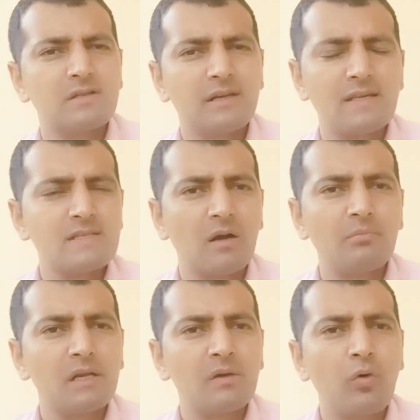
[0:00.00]
It has
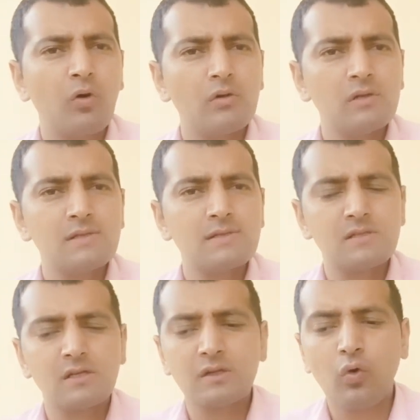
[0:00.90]
crumbling
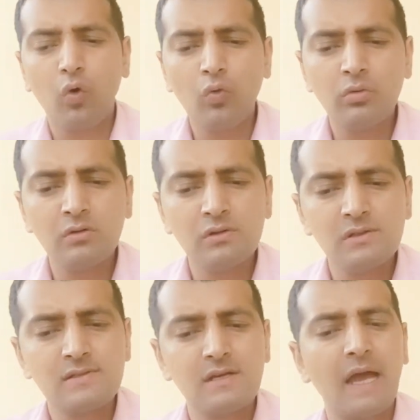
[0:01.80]
walls and
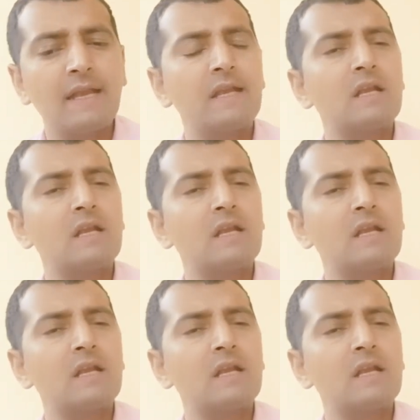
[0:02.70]
holes and